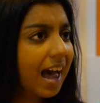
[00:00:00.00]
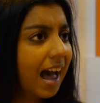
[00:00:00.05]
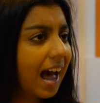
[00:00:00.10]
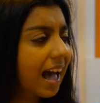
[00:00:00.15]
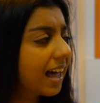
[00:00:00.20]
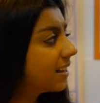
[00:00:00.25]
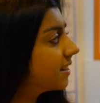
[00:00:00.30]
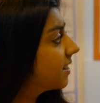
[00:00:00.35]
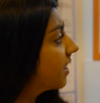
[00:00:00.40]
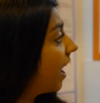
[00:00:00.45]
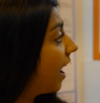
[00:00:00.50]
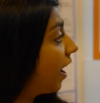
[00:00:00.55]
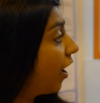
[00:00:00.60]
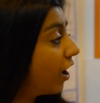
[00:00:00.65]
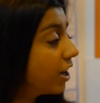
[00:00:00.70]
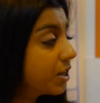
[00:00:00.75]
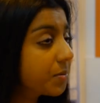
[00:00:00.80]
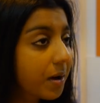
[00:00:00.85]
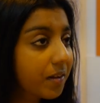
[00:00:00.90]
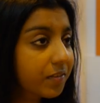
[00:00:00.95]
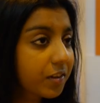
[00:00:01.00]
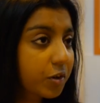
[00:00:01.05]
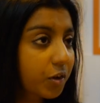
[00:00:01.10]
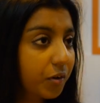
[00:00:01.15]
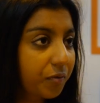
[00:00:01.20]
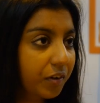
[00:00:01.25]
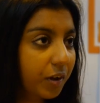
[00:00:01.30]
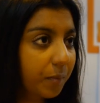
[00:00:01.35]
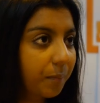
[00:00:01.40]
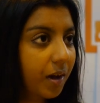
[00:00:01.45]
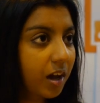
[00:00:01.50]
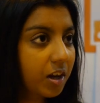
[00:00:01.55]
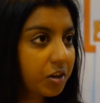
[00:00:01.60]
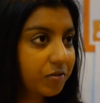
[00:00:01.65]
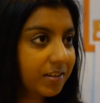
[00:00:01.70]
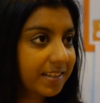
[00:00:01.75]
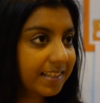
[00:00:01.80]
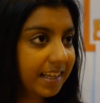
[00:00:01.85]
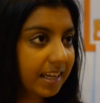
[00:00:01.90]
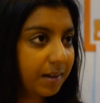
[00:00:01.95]
And I heard about the Nuffield
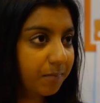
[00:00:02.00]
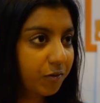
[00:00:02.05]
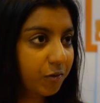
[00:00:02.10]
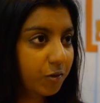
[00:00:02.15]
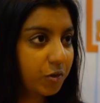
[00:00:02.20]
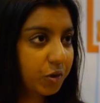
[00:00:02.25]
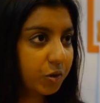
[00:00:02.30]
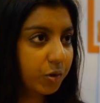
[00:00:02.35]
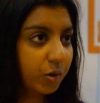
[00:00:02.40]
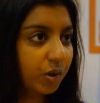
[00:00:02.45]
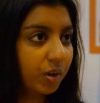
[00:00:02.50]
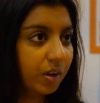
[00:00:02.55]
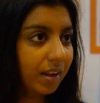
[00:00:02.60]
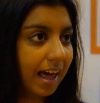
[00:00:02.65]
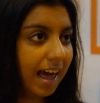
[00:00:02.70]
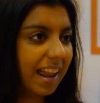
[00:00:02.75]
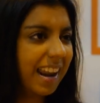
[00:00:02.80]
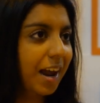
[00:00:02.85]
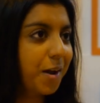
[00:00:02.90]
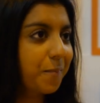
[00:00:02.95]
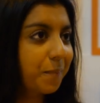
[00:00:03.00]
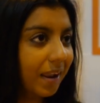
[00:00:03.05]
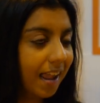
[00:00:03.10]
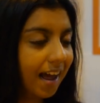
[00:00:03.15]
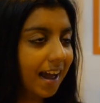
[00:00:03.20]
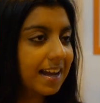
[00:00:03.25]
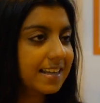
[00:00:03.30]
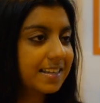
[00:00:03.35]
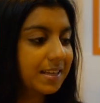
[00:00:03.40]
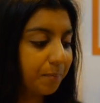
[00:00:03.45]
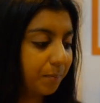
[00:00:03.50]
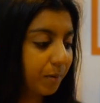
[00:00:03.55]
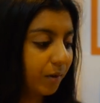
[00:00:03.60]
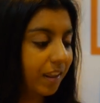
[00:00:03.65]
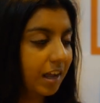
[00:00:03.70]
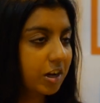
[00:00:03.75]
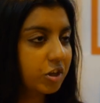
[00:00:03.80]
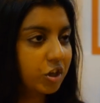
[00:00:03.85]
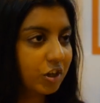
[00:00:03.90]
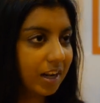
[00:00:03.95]
Bursary Scheme through school, and I applied and put
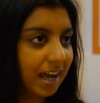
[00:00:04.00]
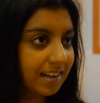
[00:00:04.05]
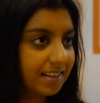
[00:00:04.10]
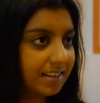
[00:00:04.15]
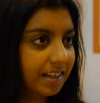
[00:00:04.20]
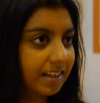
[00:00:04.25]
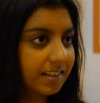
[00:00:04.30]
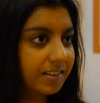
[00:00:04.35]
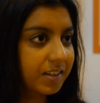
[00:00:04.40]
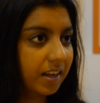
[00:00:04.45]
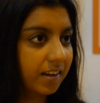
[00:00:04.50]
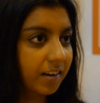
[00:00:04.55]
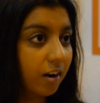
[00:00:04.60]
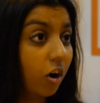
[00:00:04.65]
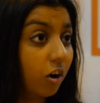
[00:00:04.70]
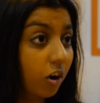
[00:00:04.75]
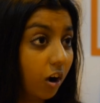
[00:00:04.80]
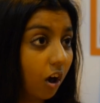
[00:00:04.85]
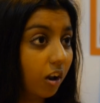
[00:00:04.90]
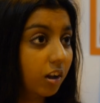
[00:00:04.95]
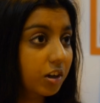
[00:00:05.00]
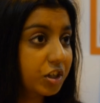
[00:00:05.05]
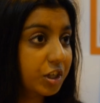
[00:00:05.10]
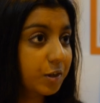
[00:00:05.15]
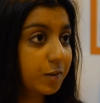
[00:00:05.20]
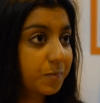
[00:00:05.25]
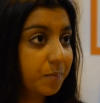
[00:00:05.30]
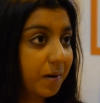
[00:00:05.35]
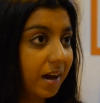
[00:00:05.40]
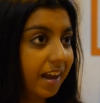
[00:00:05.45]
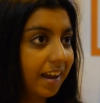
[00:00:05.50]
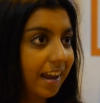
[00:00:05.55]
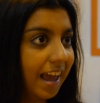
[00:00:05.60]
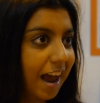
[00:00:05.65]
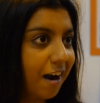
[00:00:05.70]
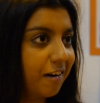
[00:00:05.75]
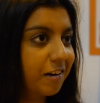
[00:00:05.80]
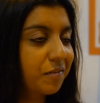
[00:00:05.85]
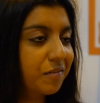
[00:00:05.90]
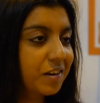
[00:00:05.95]
that genetics and oncology as my
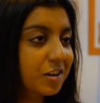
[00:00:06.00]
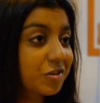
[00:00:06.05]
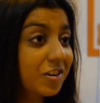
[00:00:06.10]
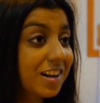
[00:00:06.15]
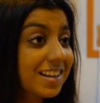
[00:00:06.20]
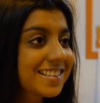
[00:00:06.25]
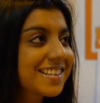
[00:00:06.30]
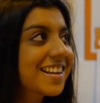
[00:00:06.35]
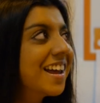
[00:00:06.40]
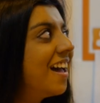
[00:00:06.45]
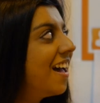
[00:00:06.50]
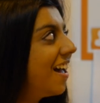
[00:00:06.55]
area of interest.